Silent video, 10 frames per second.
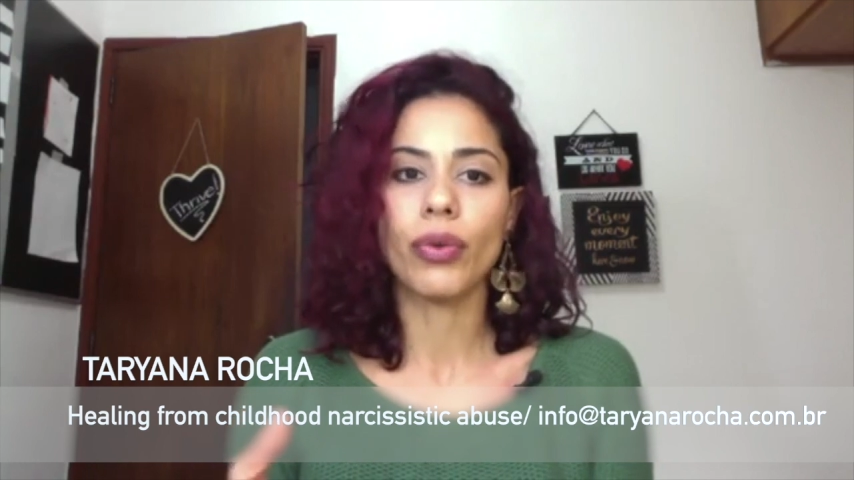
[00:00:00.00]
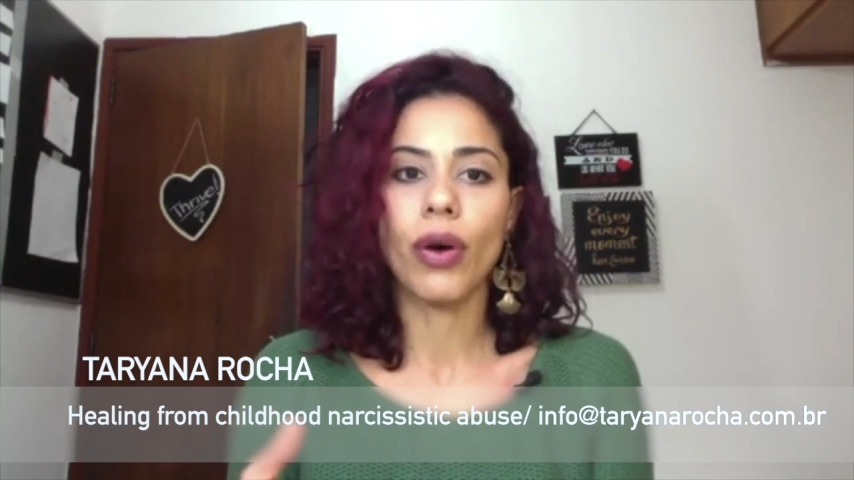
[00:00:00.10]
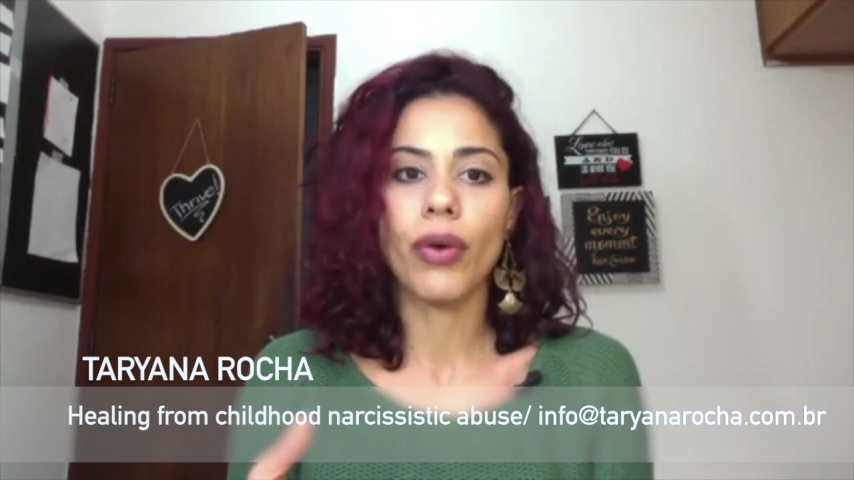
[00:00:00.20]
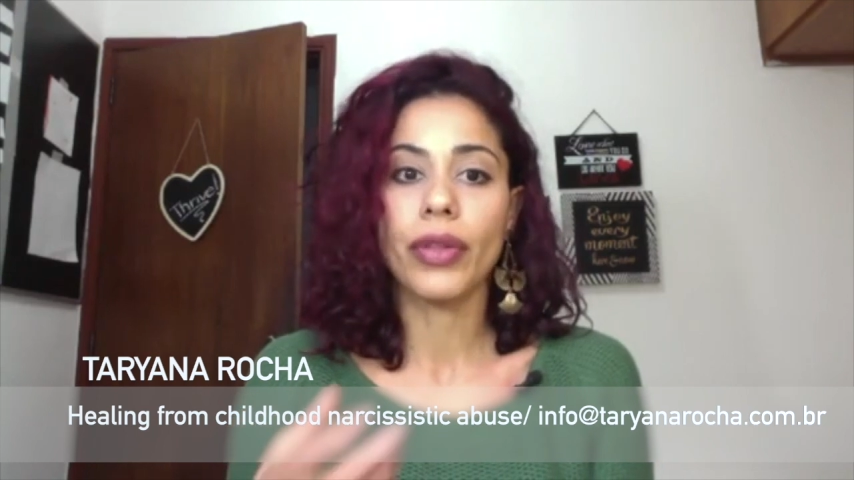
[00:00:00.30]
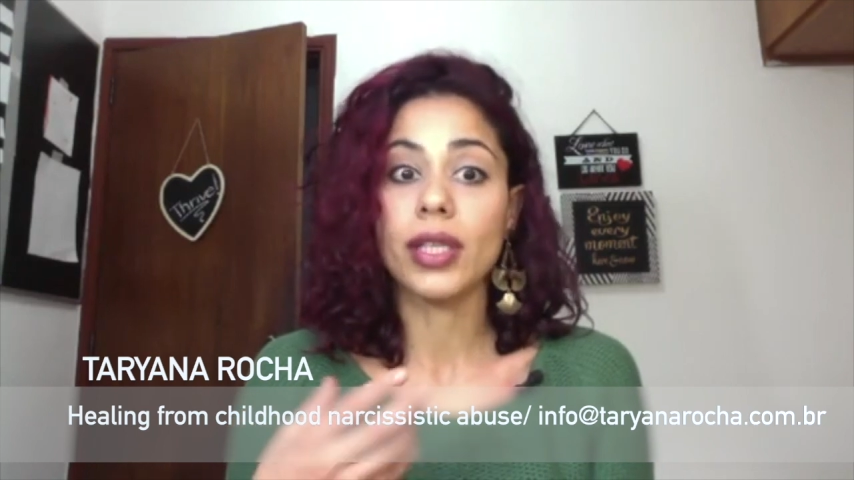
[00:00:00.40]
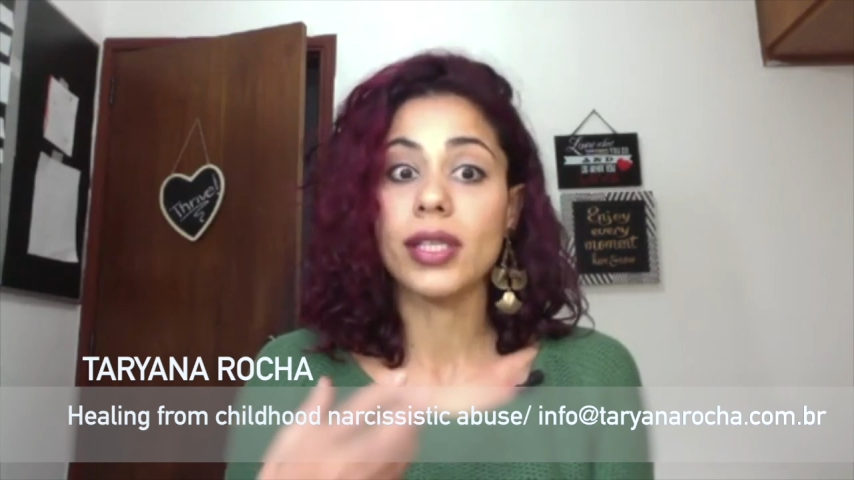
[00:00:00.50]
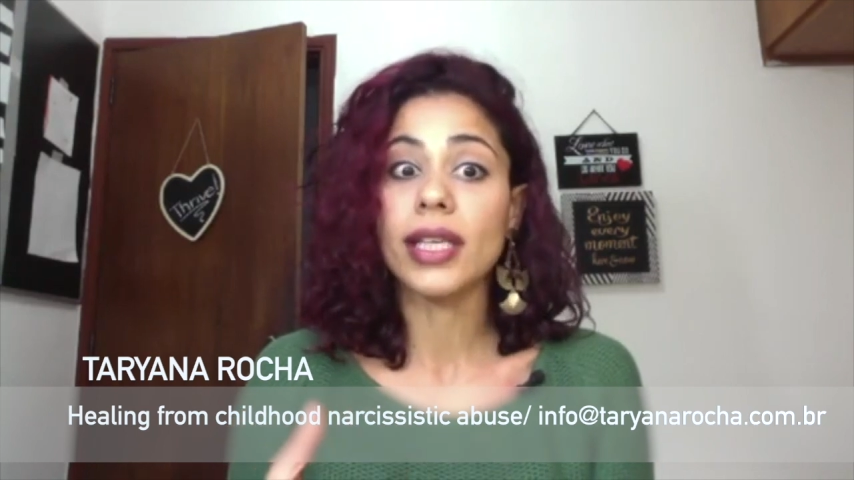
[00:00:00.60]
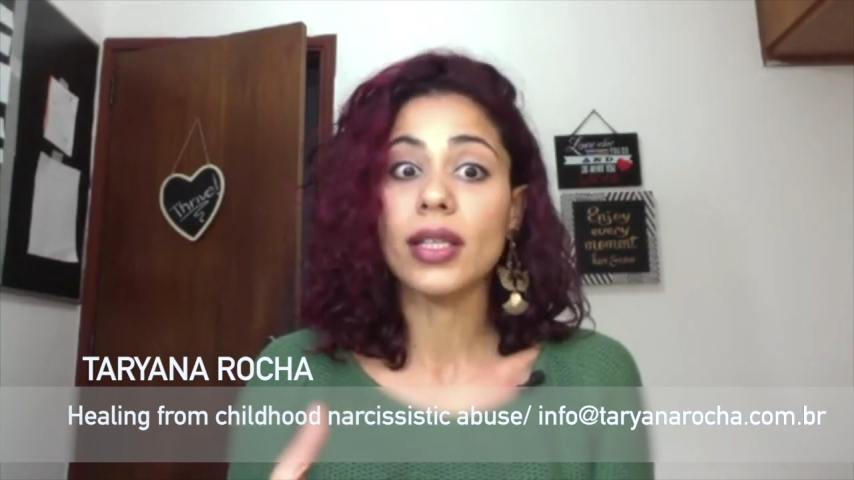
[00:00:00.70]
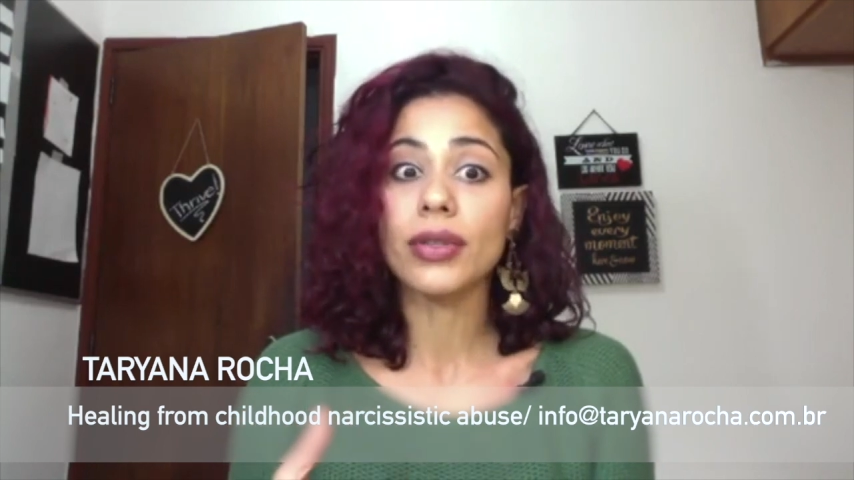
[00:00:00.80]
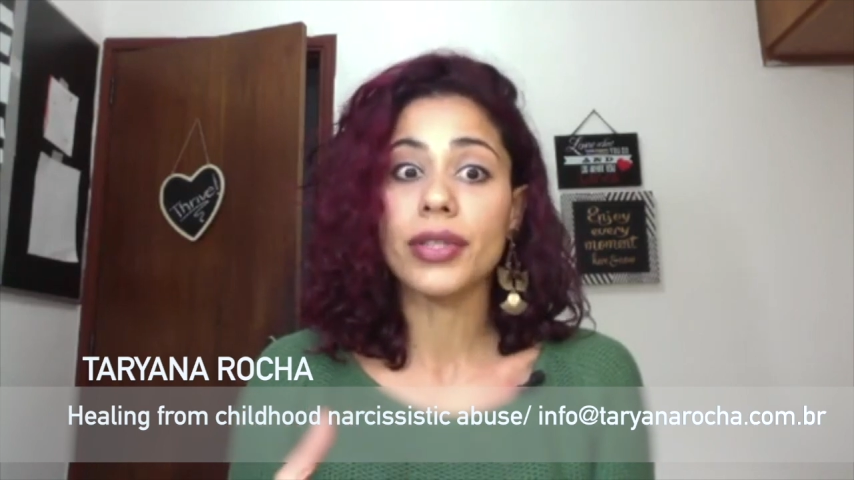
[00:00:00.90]
all these
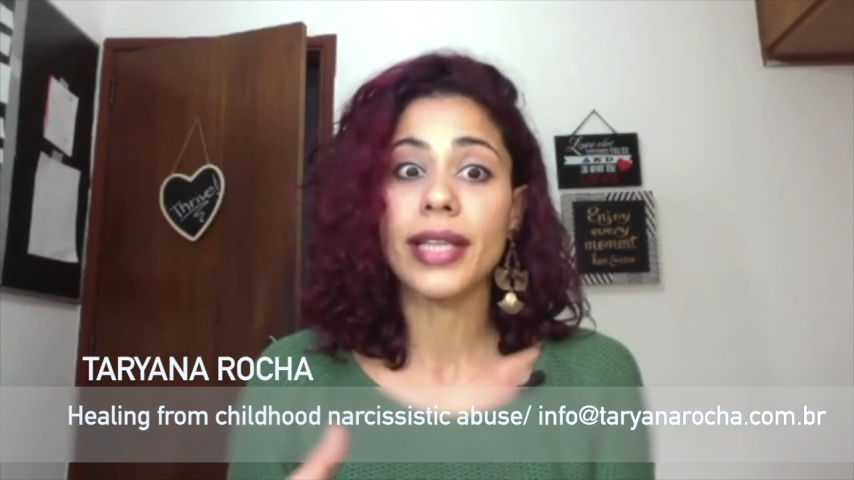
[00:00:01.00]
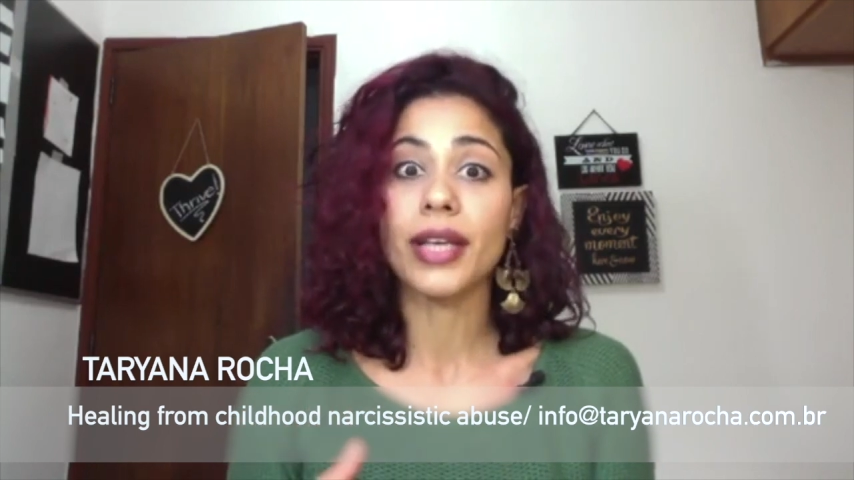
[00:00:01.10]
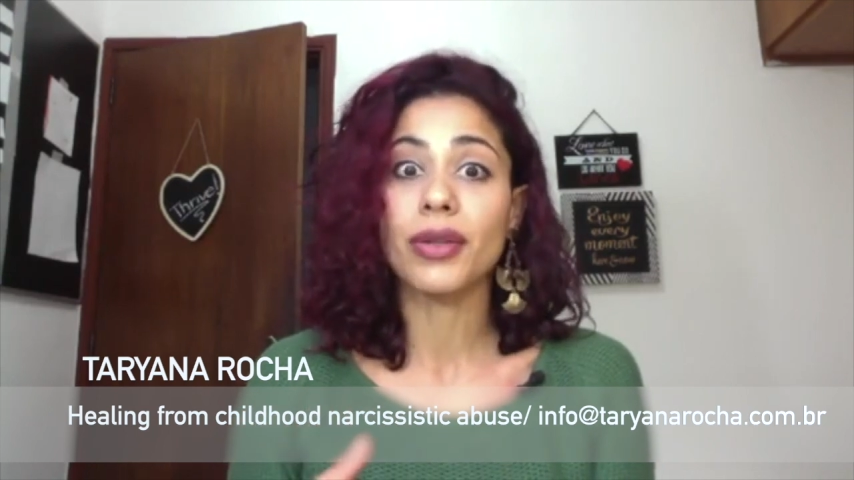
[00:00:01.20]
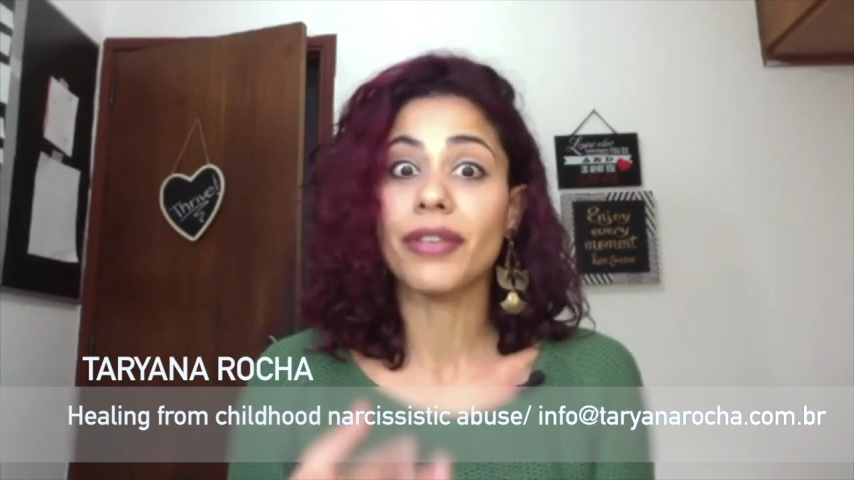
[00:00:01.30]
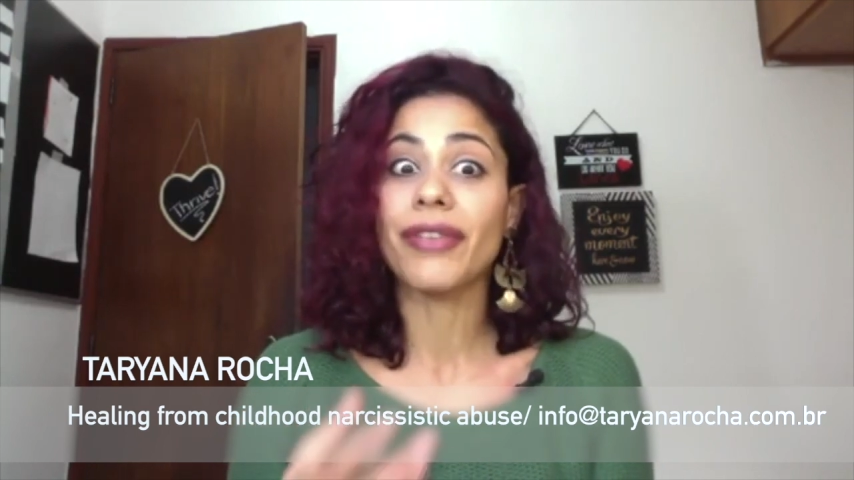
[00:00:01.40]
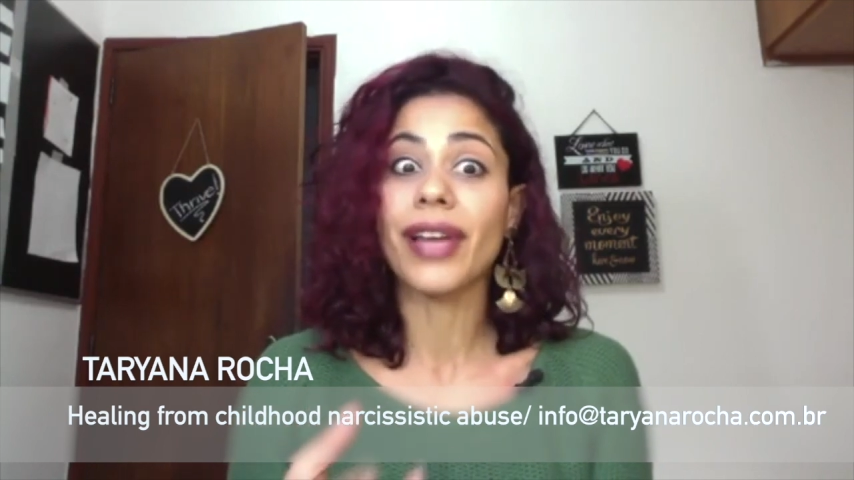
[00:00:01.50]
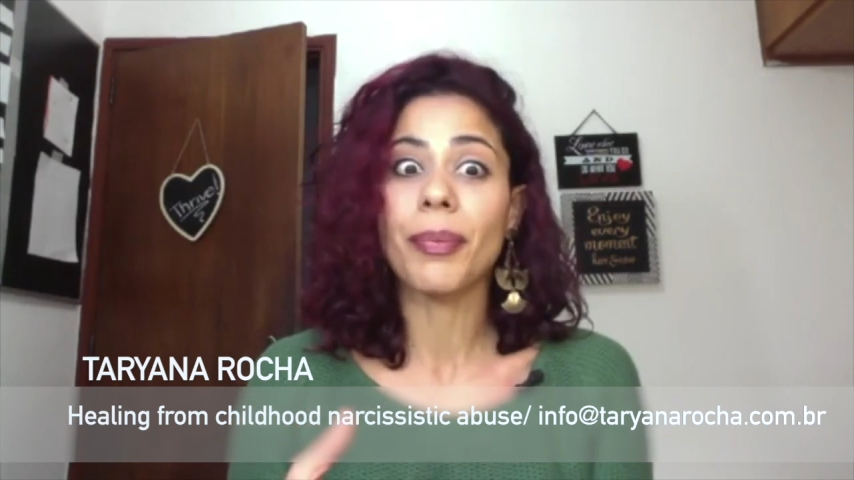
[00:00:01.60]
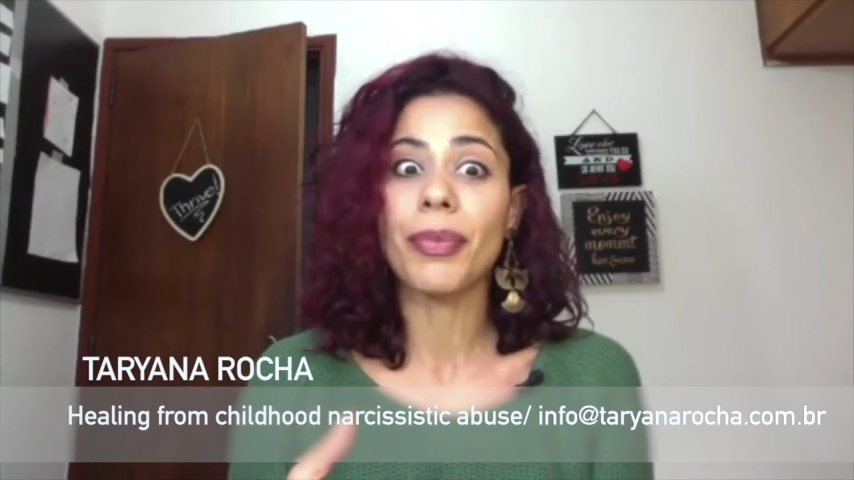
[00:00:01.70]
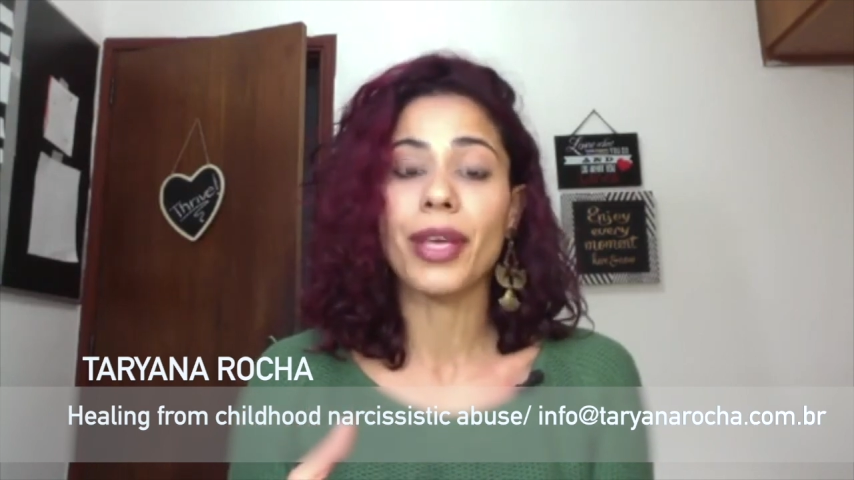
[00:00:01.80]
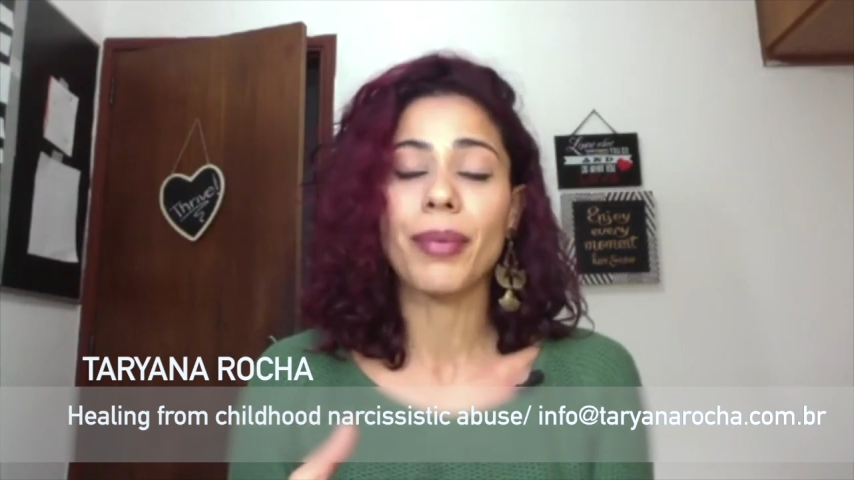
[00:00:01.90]
skills and that you
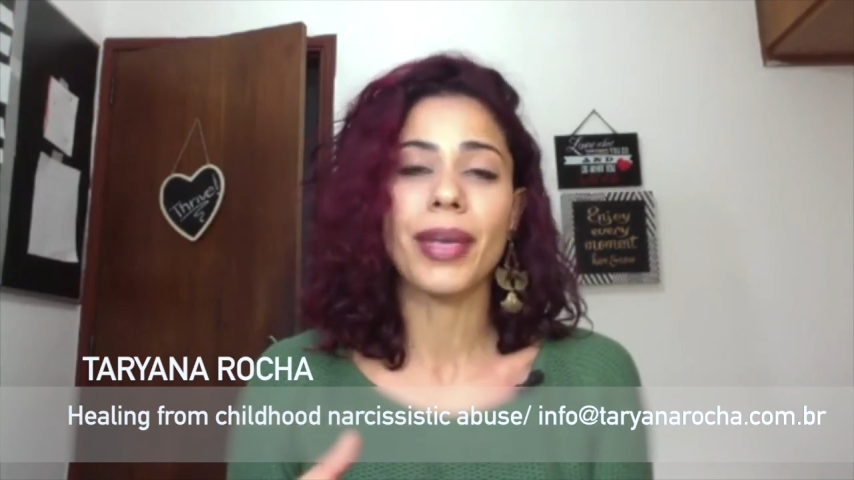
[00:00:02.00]
developed them,